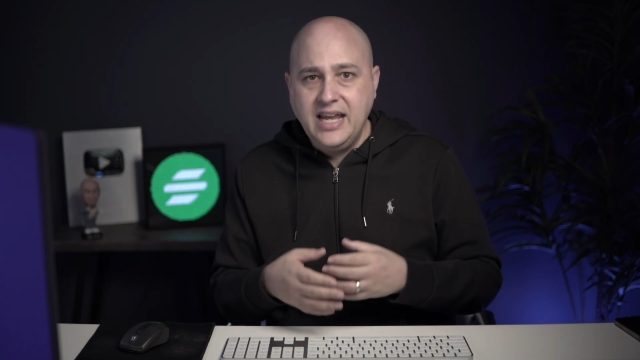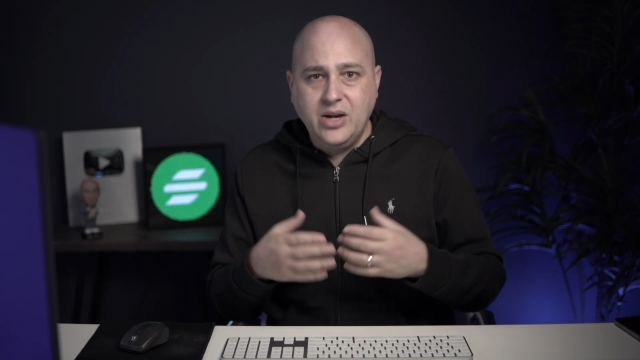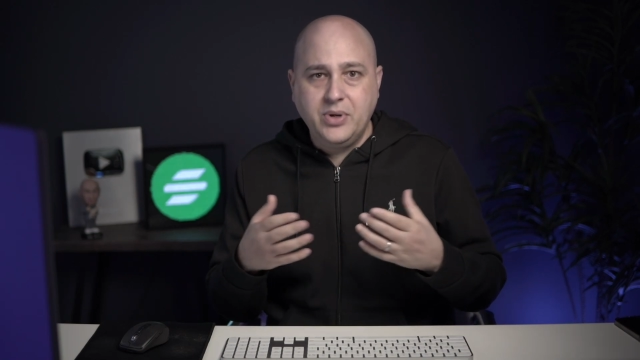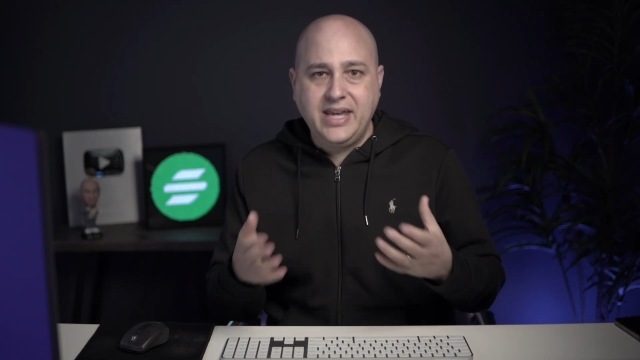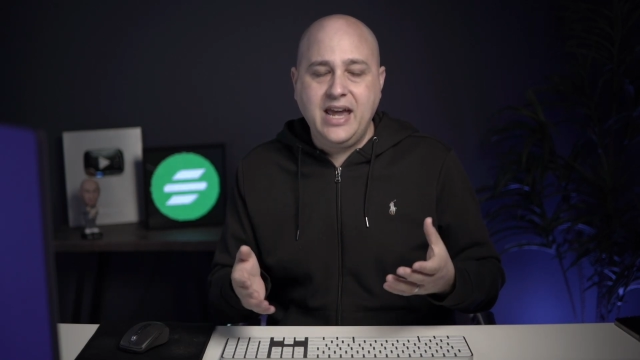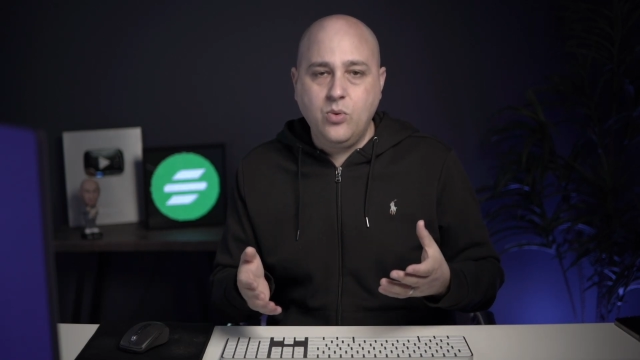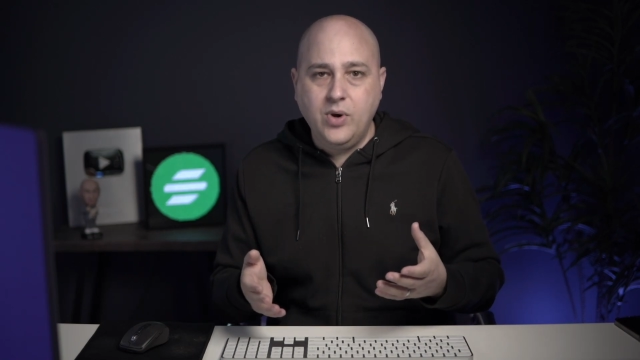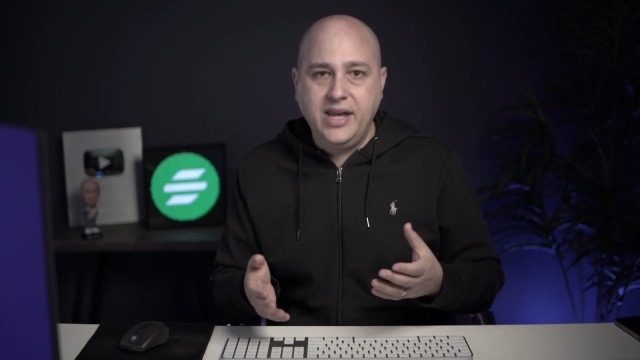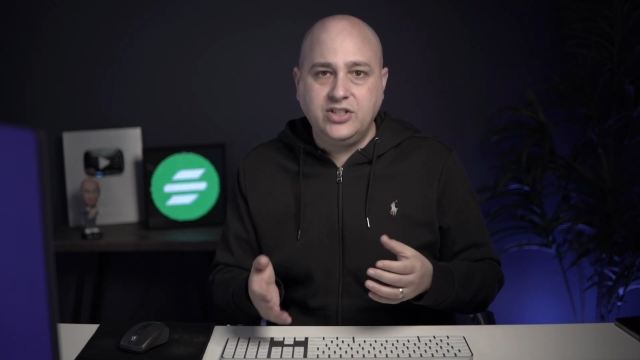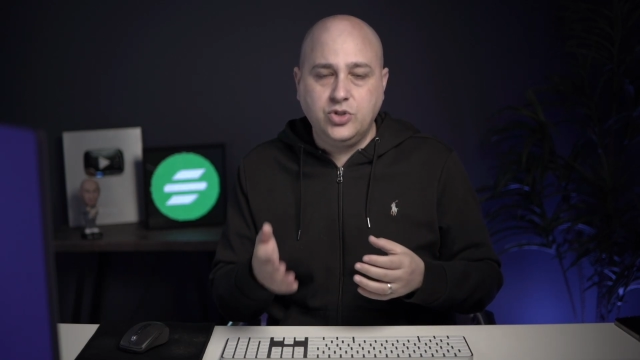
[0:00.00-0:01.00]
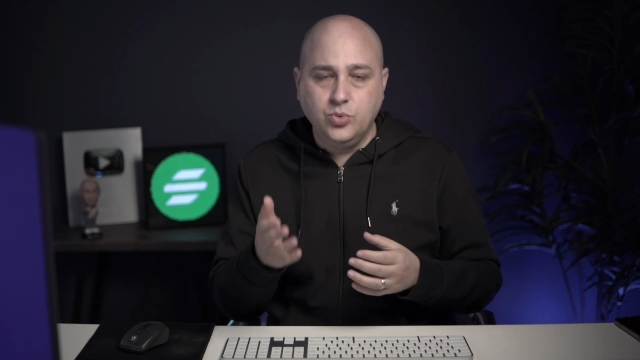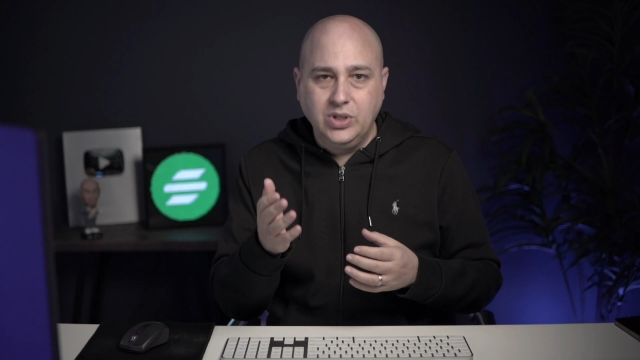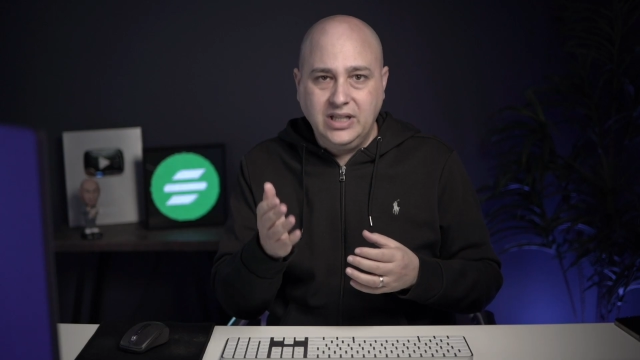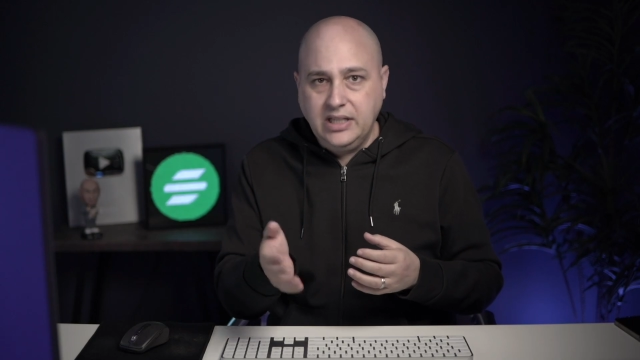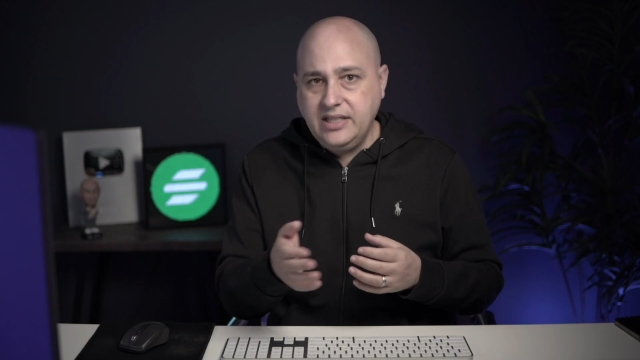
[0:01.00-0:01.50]
and we can't wait to
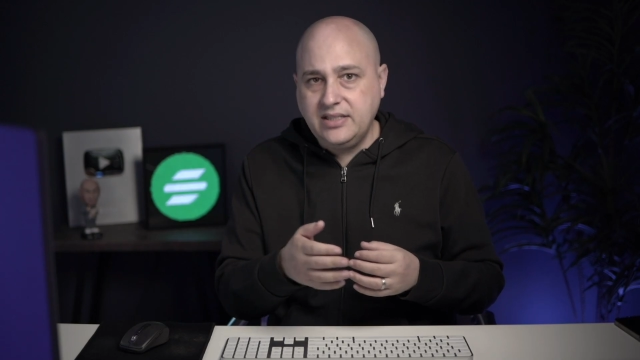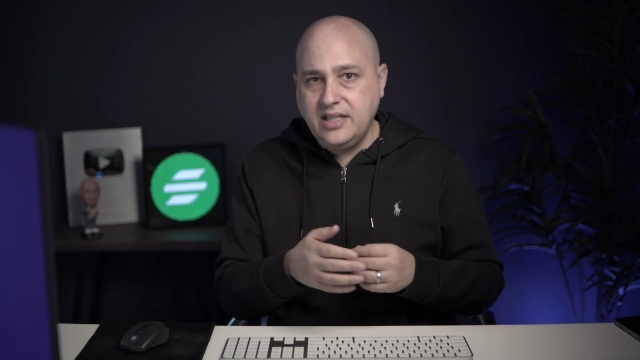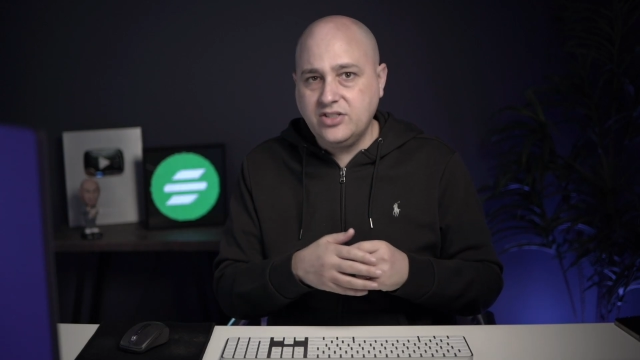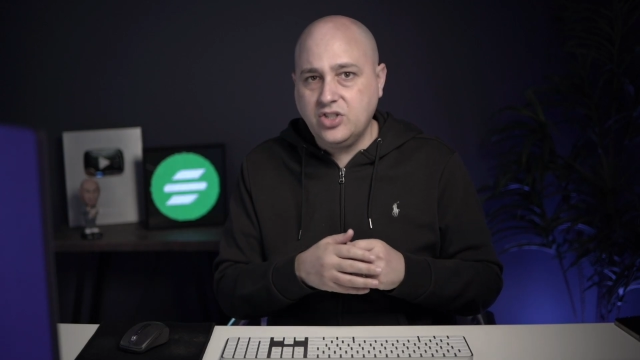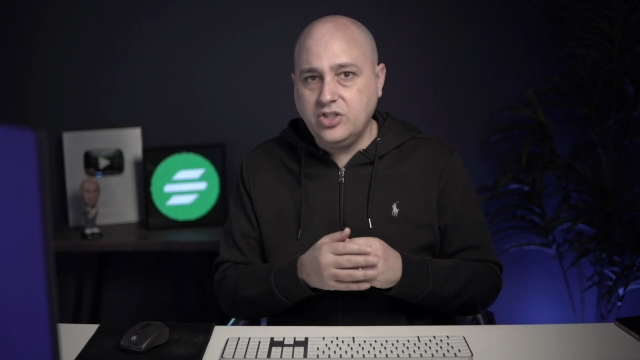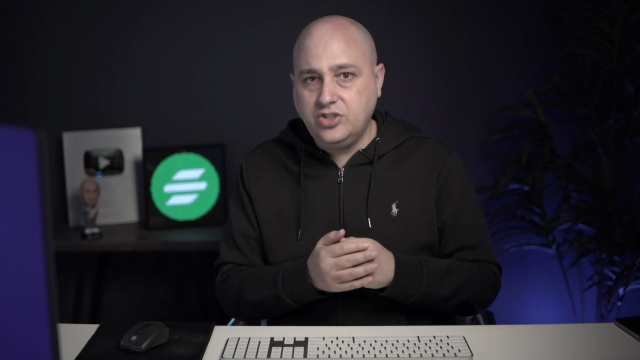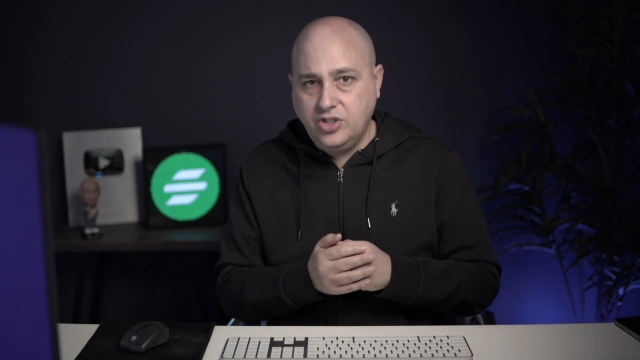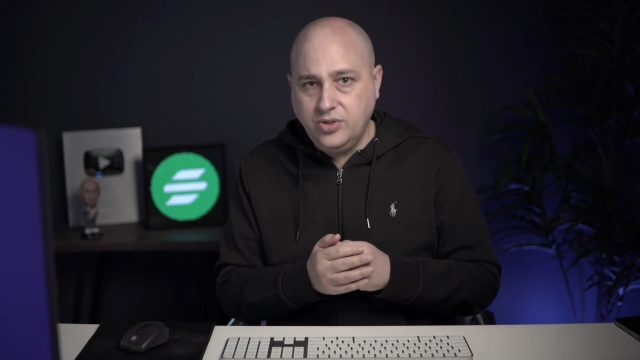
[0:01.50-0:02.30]
release this to